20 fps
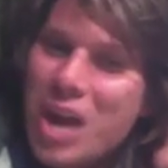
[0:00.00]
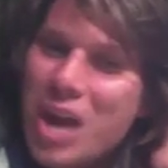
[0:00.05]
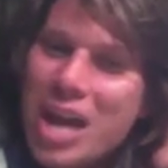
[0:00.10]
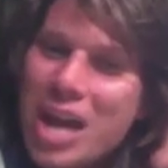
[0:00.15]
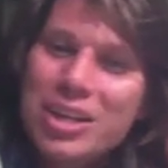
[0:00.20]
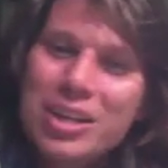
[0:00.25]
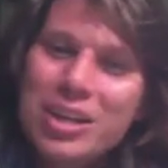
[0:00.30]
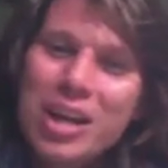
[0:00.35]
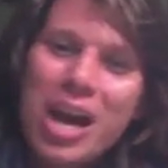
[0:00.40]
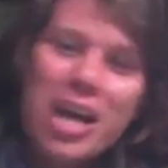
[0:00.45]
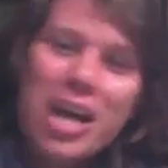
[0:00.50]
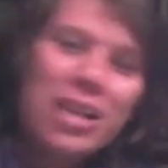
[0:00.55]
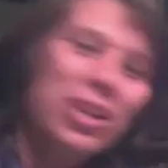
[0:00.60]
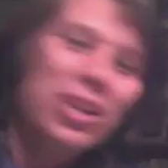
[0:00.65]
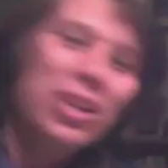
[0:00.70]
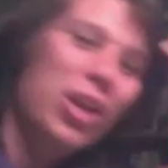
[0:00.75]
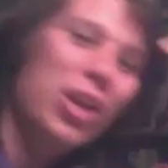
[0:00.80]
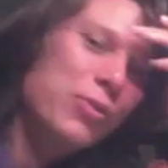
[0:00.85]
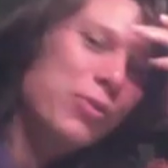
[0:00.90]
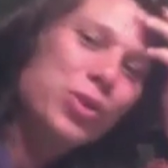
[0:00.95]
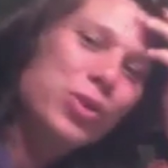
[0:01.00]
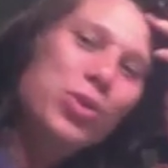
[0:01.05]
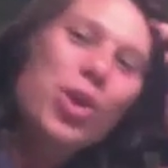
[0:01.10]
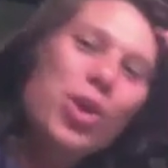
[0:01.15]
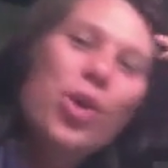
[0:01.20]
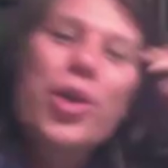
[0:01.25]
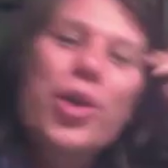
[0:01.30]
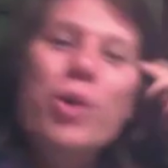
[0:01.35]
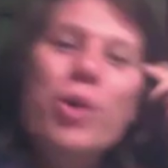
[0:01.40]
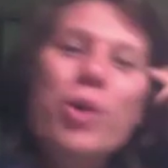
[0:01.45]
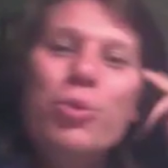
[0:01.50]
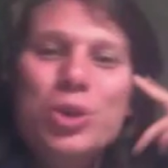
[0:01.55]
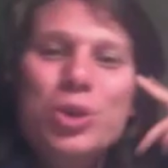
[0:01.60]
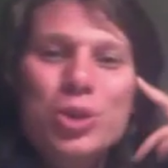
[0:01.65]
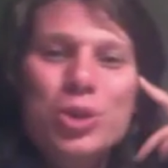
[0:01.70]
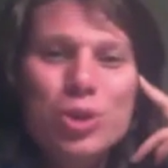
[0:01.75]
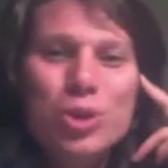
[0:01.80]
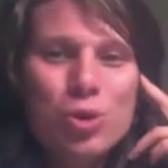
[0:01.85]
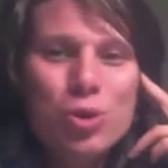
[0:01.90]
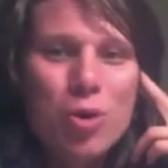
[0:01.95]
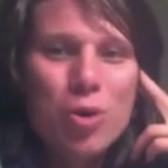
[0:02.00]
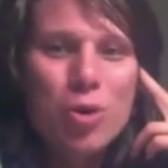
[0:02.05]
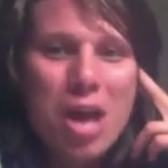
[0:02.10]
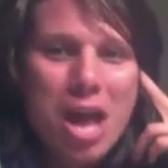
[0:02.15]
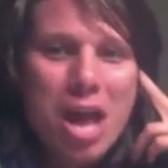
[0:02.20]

I love you. Know that we do.